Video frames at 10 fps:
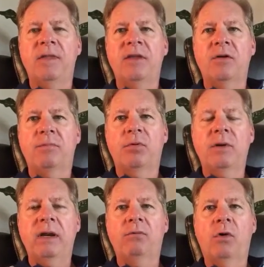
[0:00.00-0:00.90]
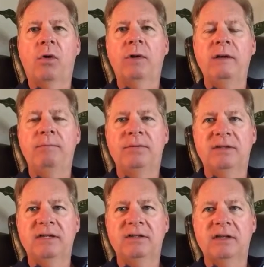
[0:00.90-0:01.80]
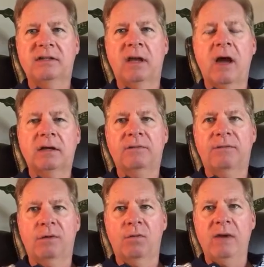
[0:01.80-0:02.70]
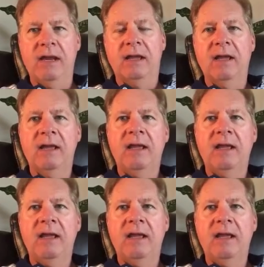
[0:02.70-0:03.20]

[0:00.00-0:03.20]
their pre-enrollee position is locked for a week.